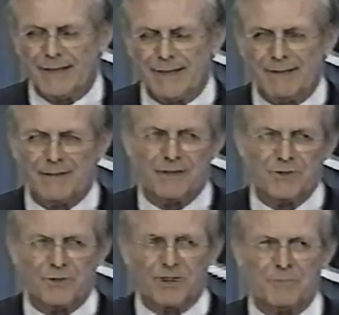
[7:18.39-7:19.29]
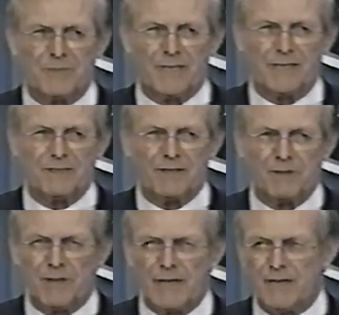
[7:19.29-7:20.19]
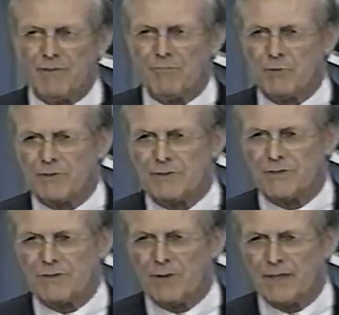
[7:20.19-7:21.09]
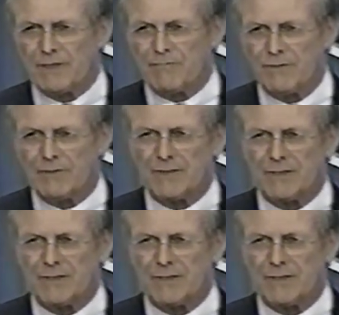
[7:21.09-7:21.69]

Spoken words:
The circumstance of the Iraqi forces are quite different.